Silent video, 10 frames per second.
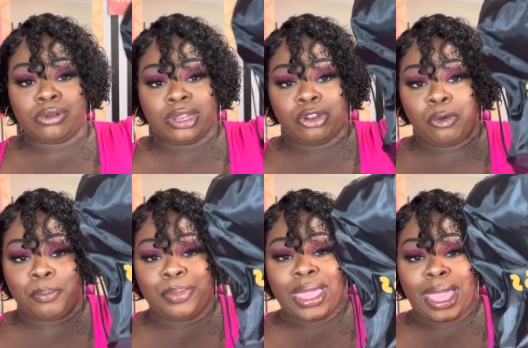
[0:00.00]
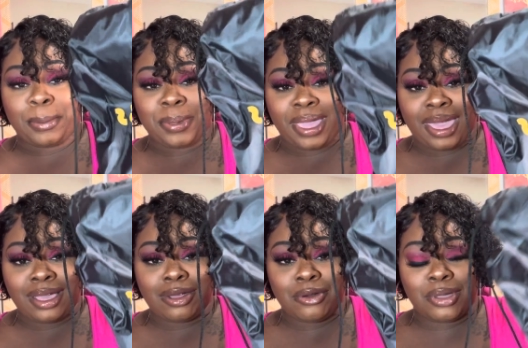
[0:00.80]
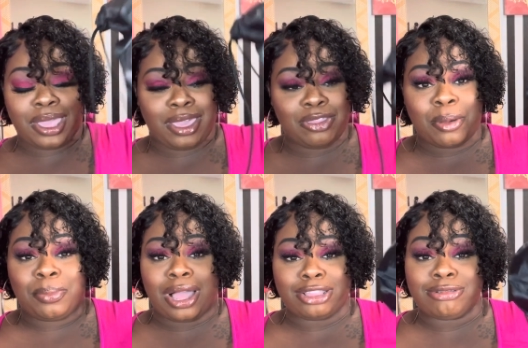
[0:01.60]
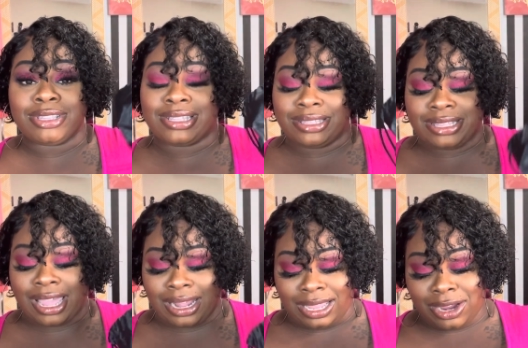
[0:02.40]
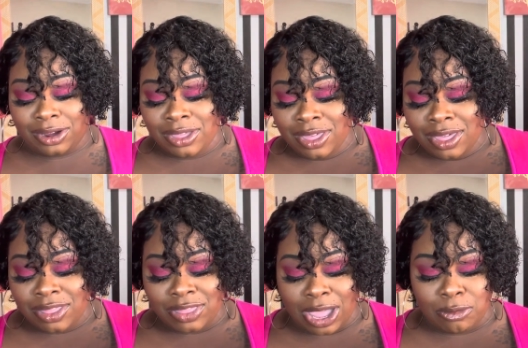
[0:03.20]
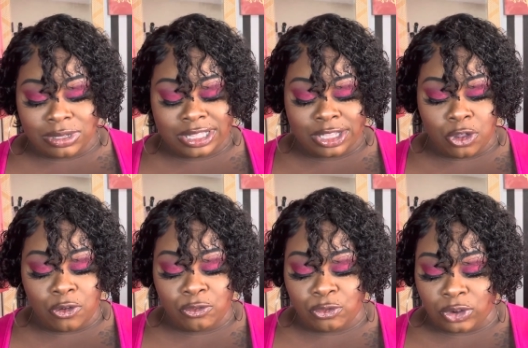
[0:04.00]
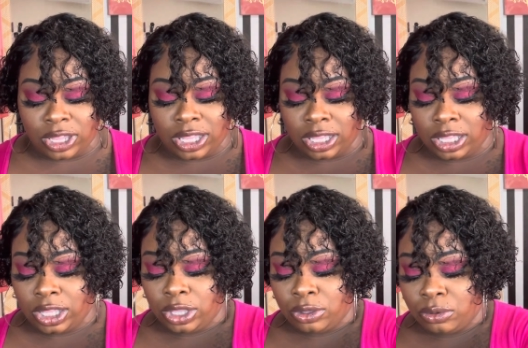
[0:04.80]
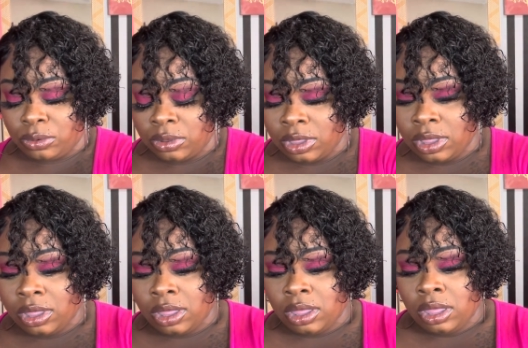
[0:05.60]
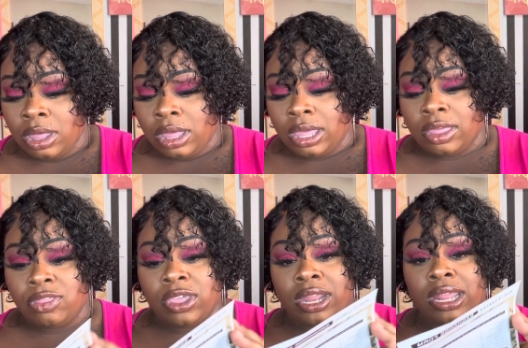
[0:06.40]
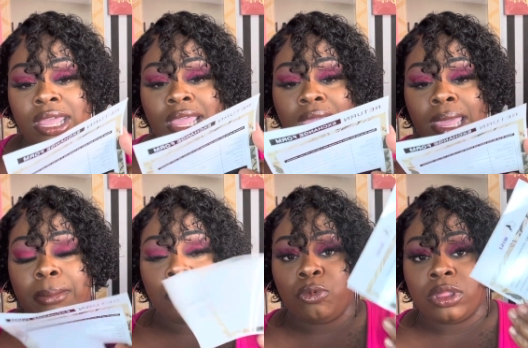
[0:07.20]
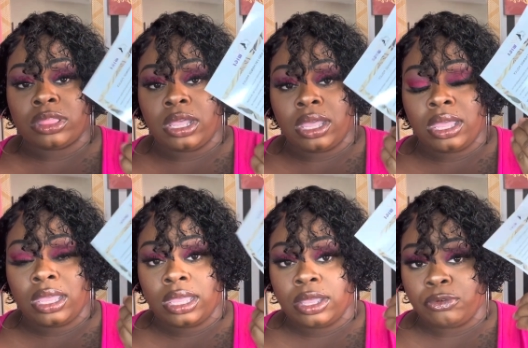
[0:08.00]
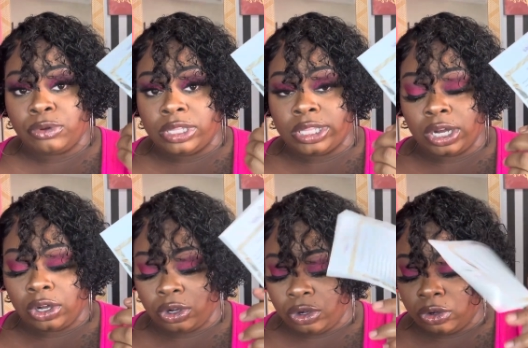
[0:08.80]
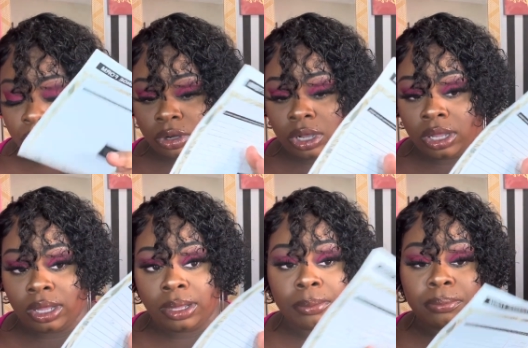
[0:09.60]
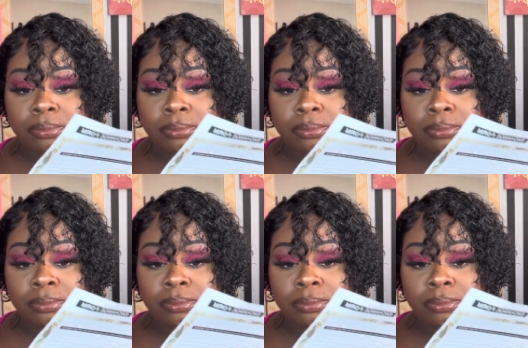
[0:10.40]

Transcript: little backpack. Okay, the box was inside of here. That was so freaking cute. And then it came with the return um,